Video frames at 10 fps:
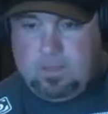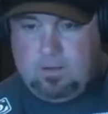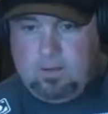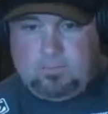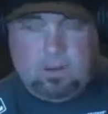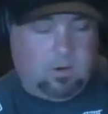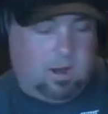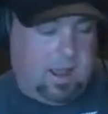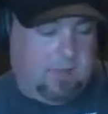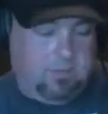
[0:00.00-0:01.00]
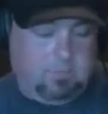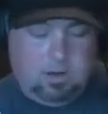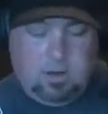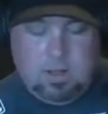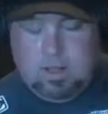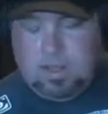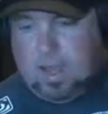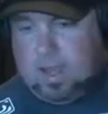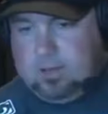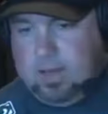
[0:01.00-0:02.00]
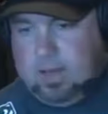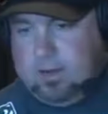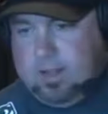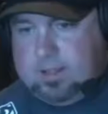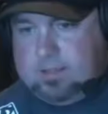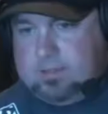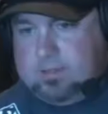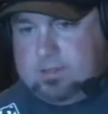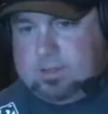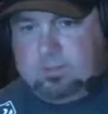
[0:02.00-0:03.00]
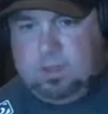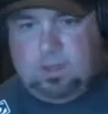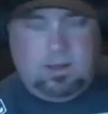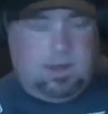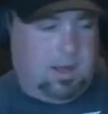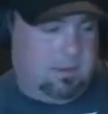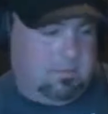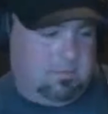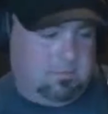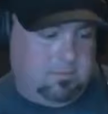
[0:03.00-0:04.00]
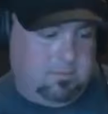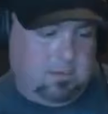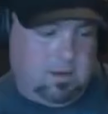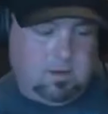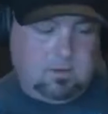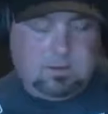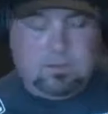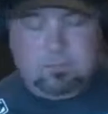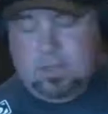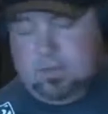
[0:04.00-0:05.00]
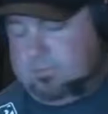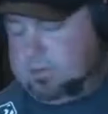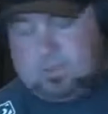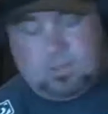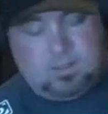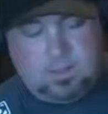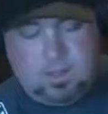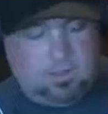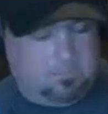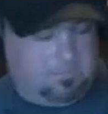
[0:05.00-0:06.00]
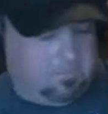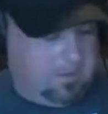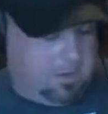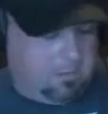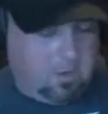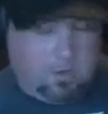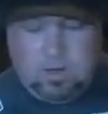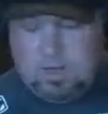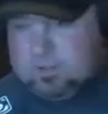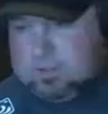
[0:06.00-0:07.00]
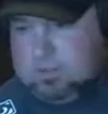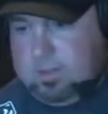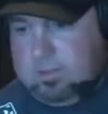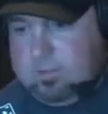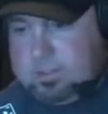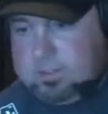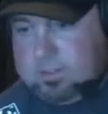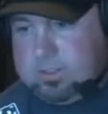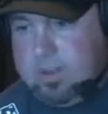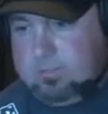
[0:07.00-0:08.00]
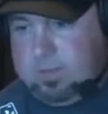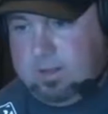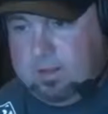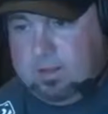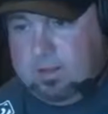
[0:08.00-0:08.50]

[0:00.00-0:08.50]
if they were to have it. But yeah, I I I do Zabit, uh, you know, Zabit versus uh, uh, Rodriguez or Zabit versus Zombie.